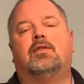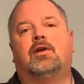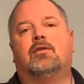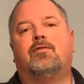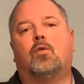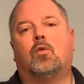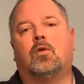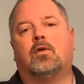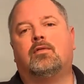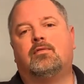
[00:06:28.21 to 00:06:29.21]

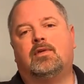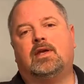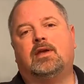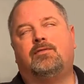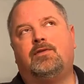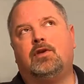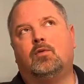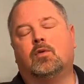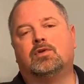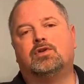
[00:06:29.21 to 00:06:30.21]
Therefore, if
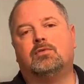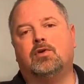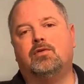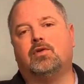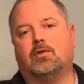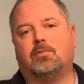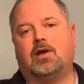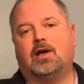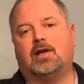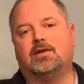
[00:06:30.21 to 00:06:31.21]
you were to move your
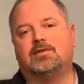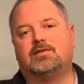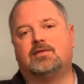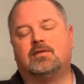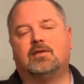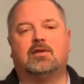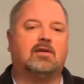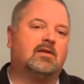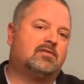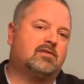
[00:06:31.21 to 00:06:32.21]
appliance
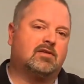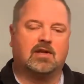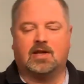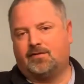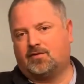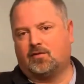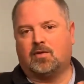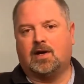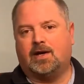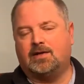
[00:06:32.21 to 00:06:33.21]
to the left or
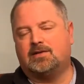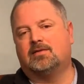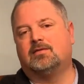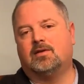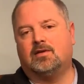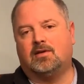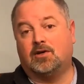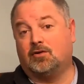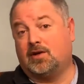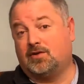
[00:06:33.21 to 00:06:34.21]
right
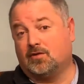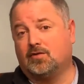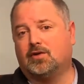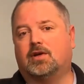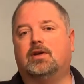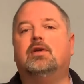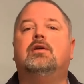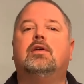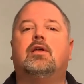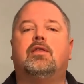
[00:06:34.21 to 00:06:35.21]
underneath your hood,
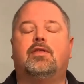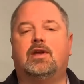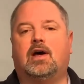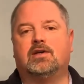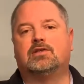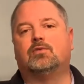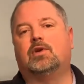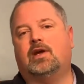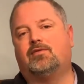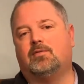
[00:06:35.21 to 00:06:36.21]
the nozzle
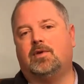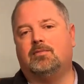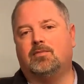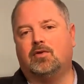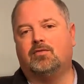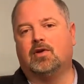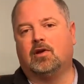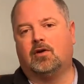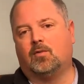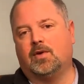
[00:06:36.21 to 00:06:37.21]
would have to be moved
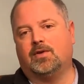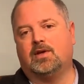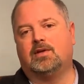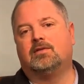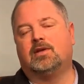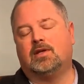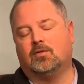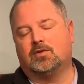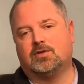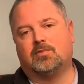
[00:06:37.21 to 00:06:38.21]
along with it in
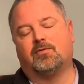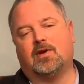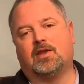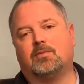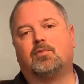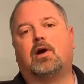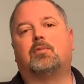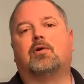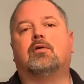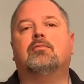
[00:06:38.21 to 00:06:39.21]
order to provide the
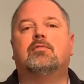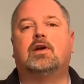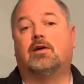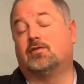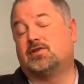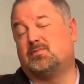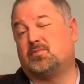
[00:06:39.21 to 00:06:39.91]
proper coverage